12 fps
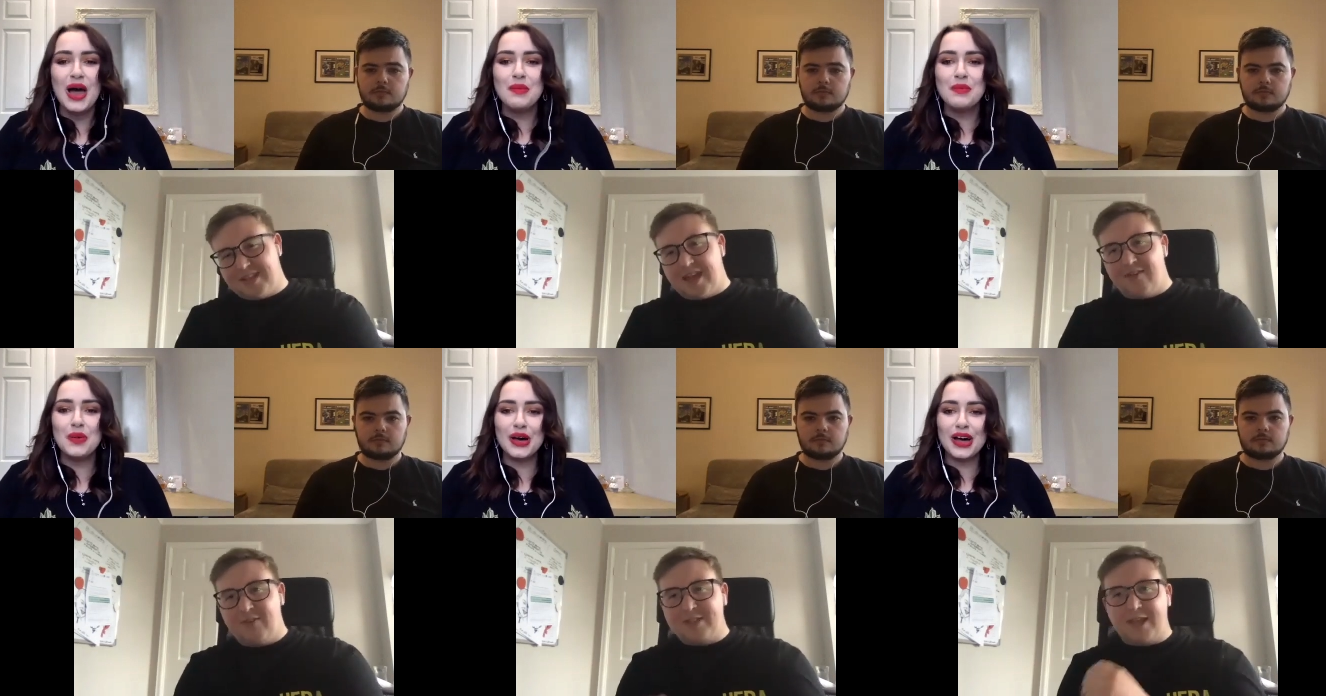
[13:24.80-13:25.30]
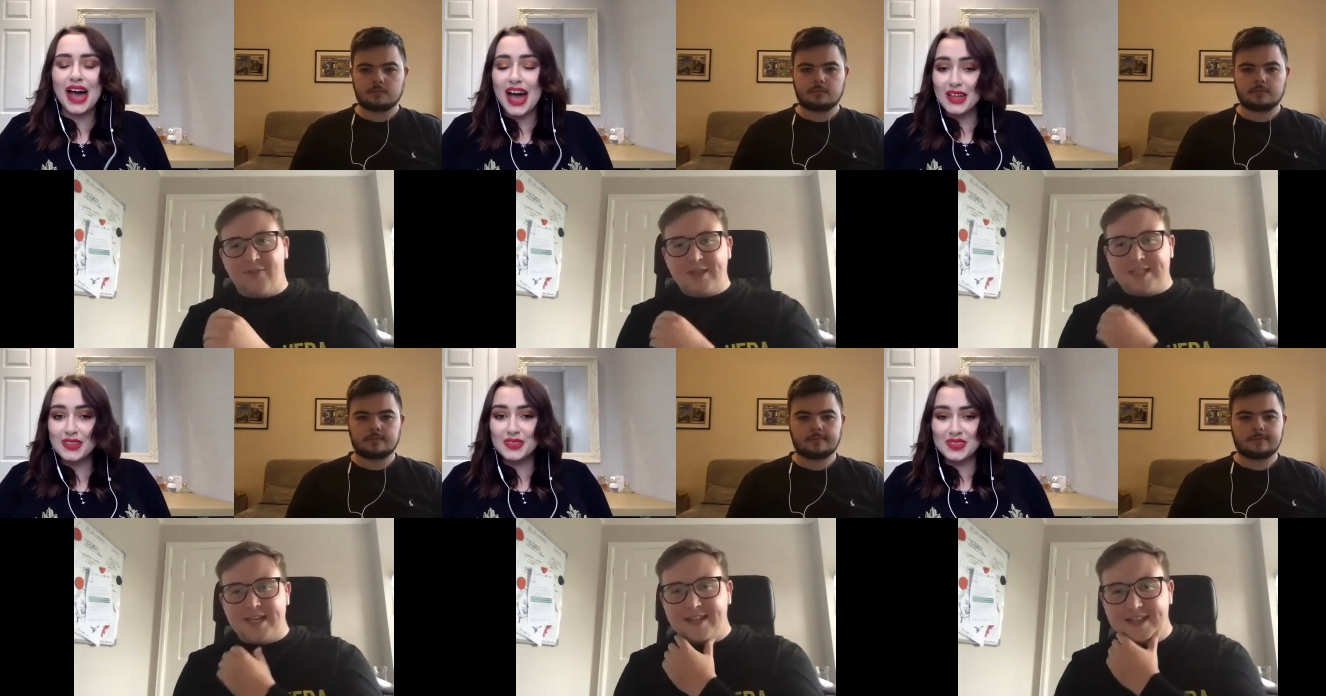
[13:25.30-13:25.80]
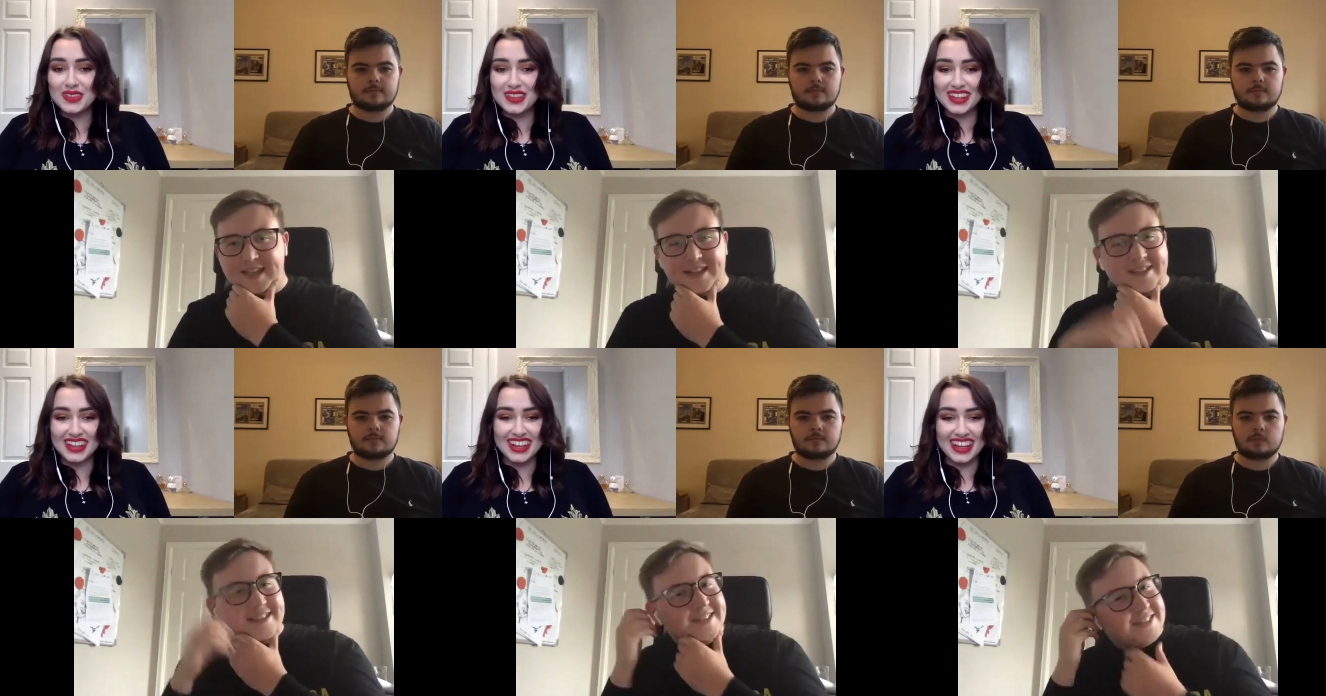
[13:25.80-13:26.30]
Speaker 1: but if there's, any,
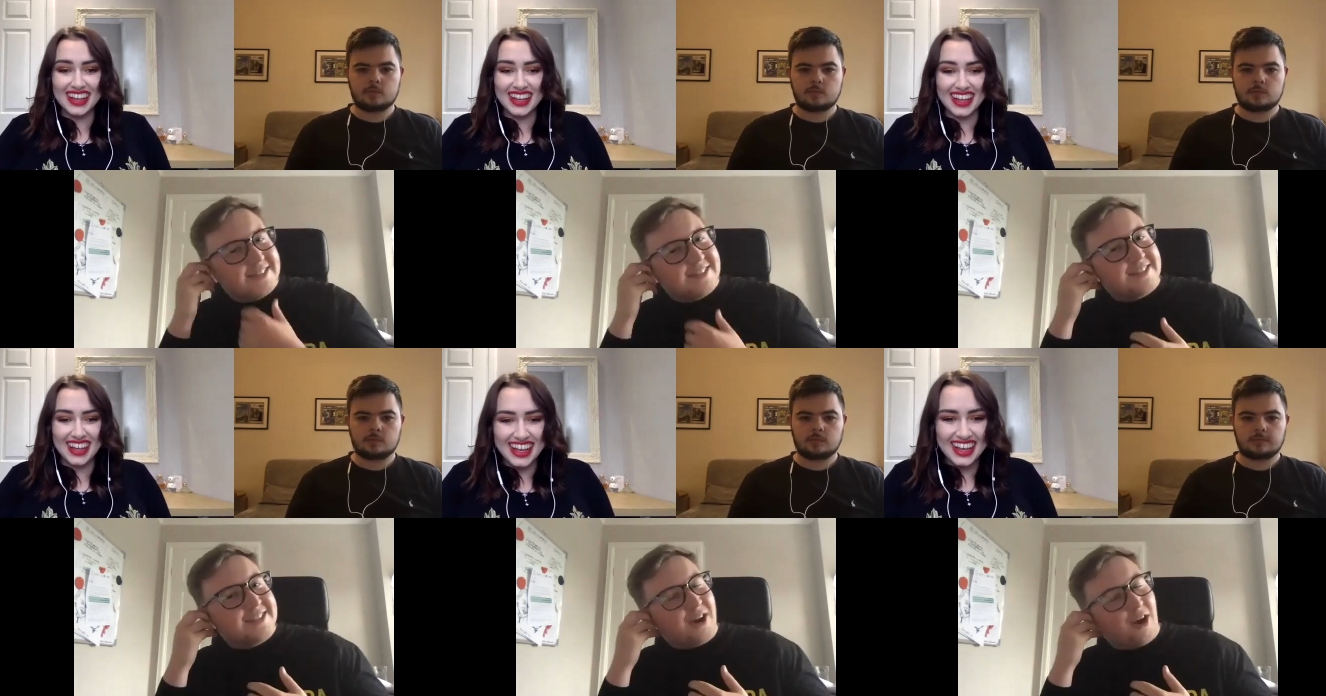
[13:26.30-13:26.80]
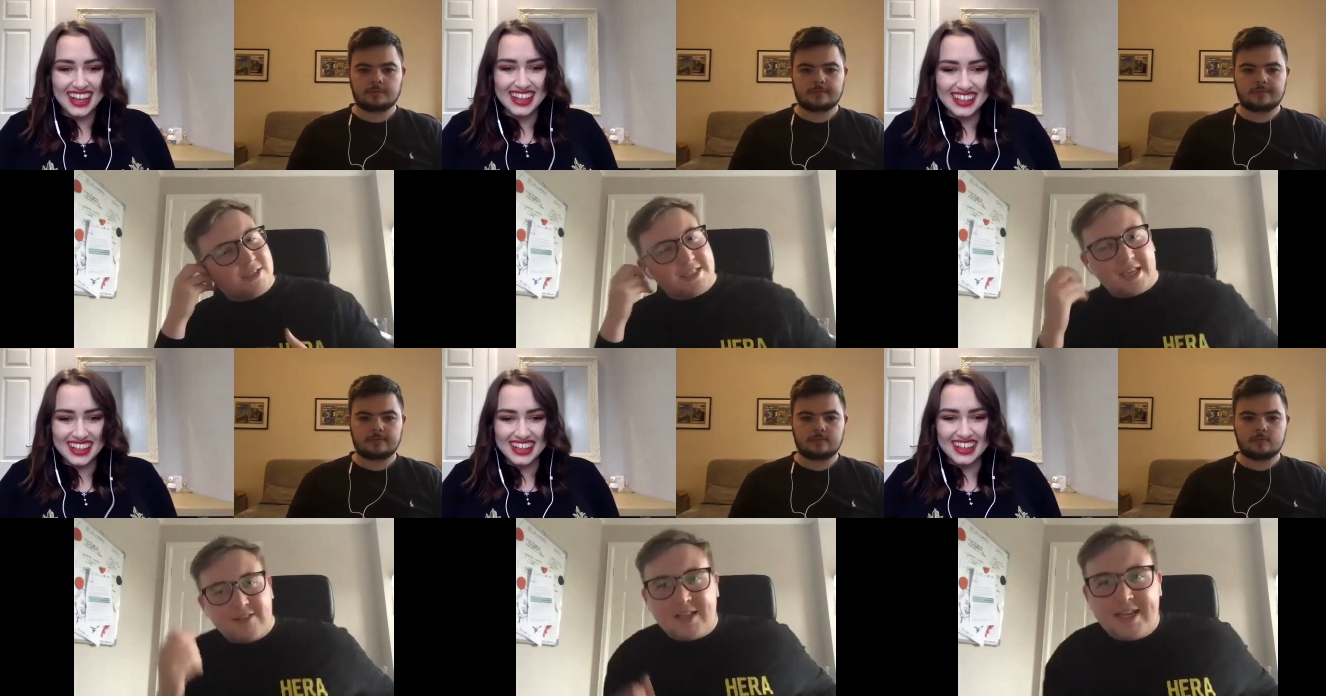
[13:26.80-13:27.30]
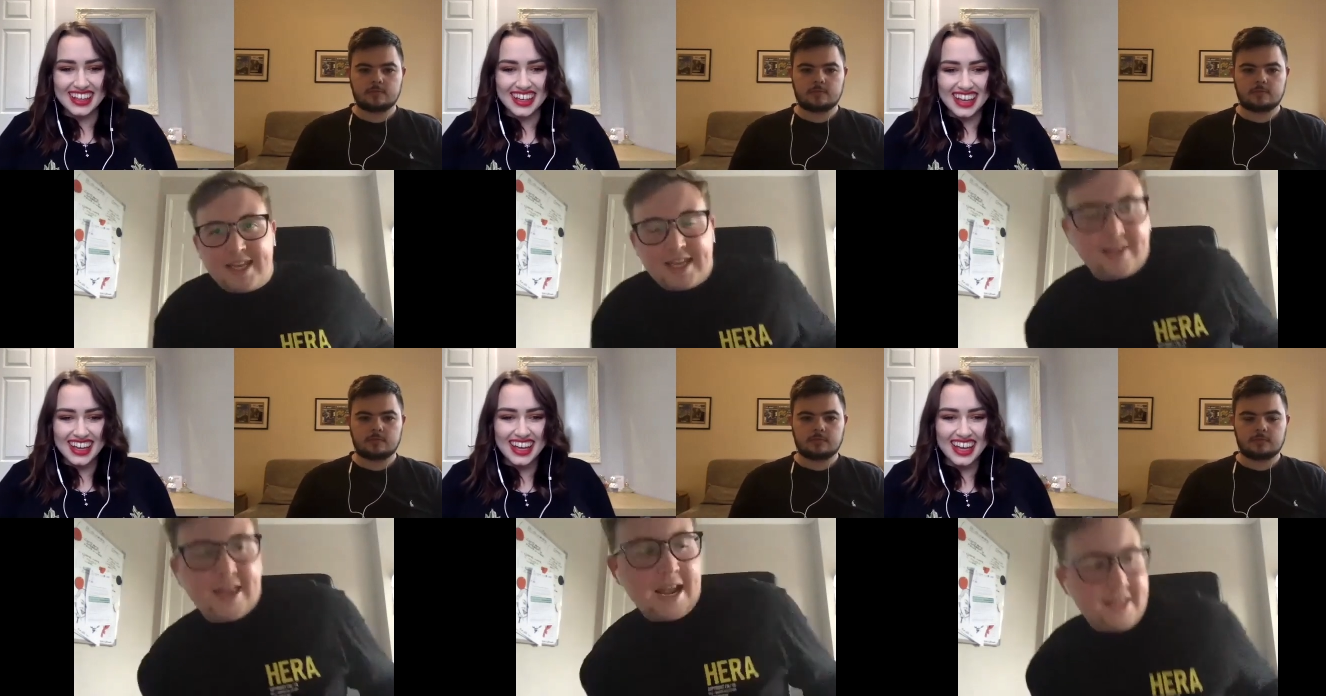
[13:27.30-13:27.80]
so I was going to say, is any
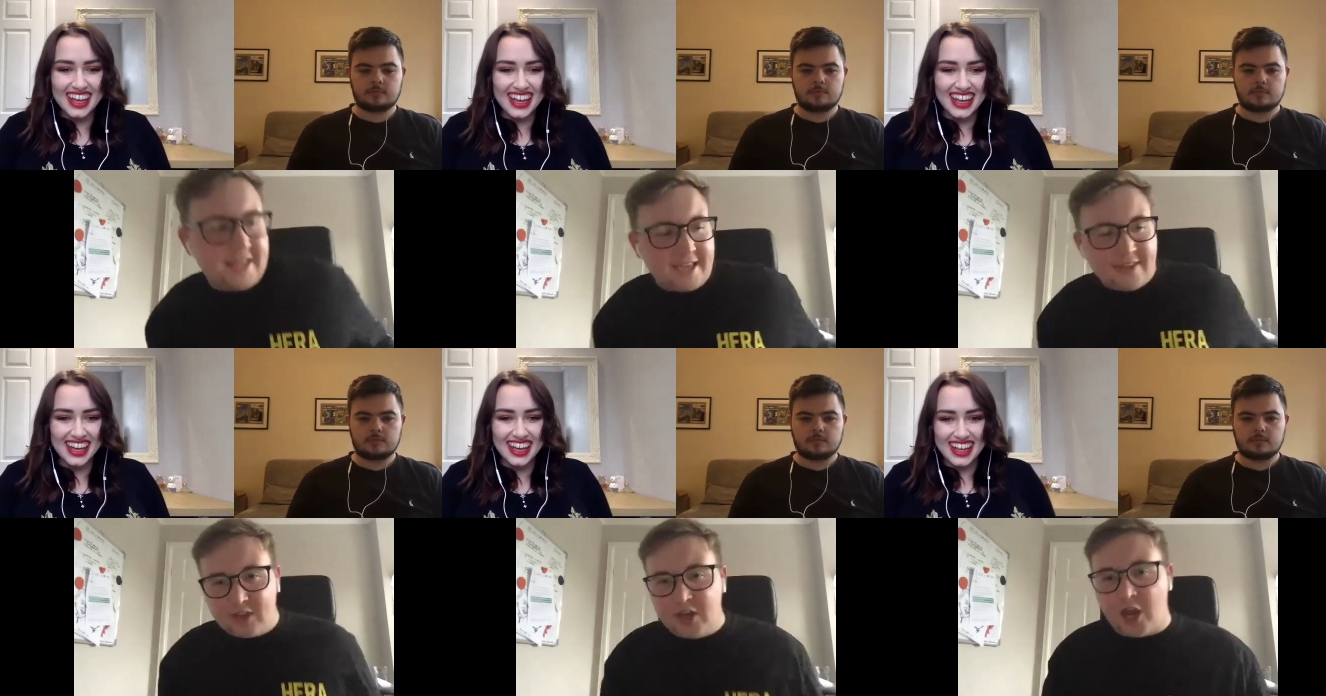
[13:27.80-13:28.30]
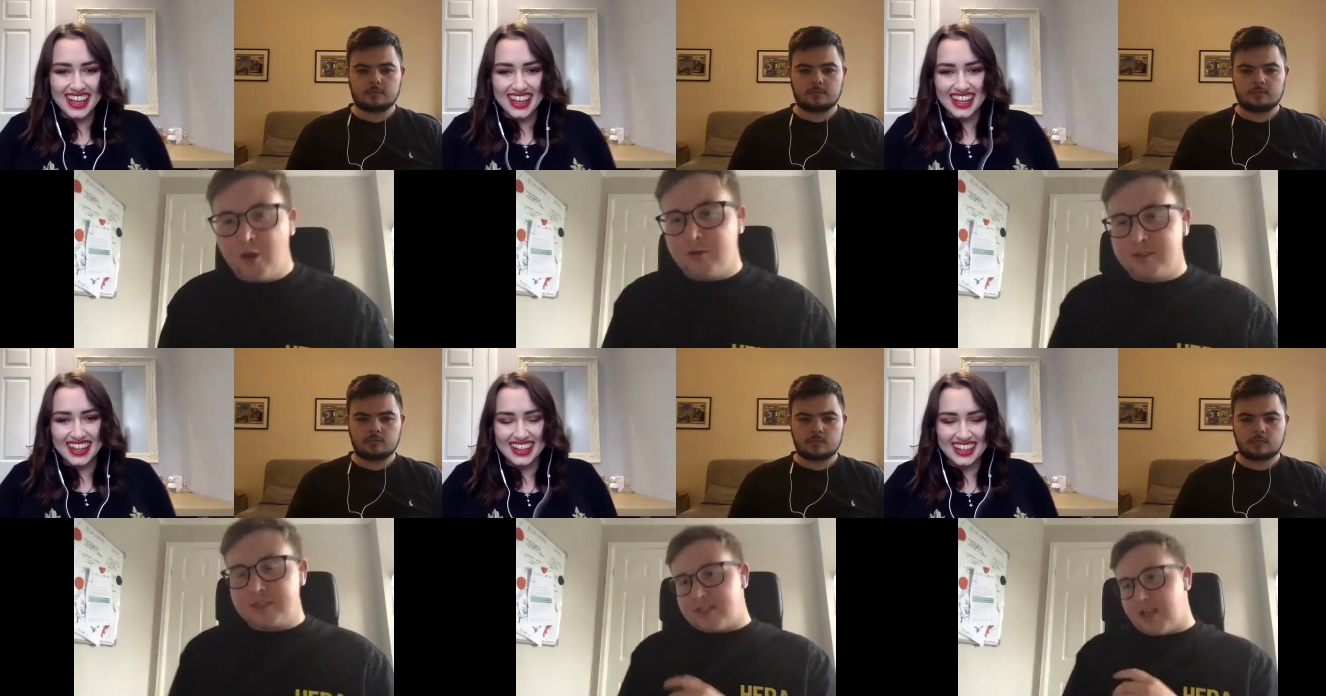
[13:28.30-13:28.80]
any in the nose?